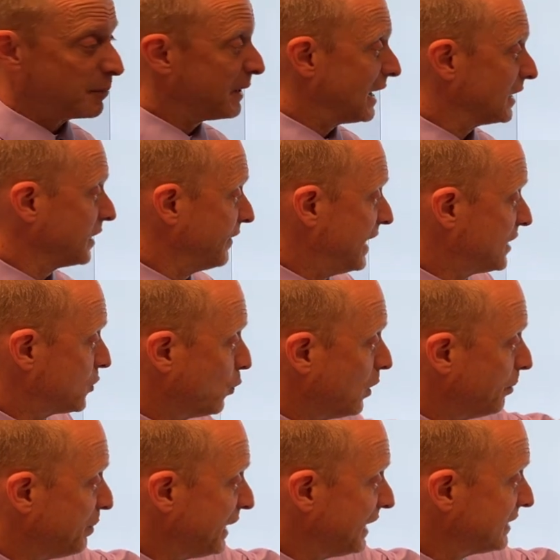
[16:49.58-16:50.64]
to be elevation. Well,
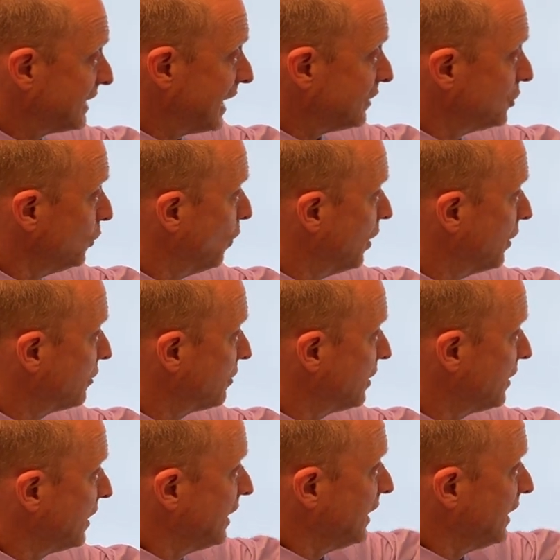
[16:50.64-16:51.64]
B is at 200